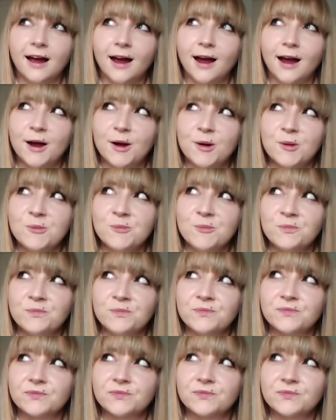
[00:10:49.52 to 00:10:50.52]

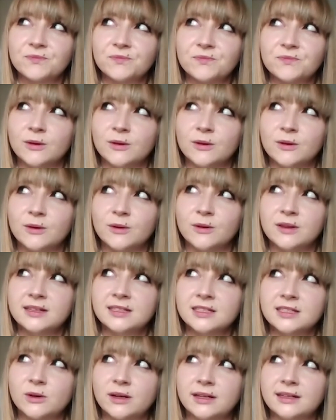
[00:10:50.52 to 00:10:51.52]
Well,
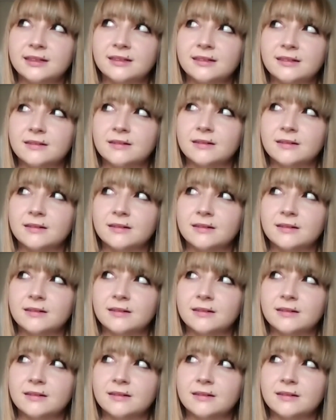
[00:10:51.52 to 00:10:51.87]
this is quite,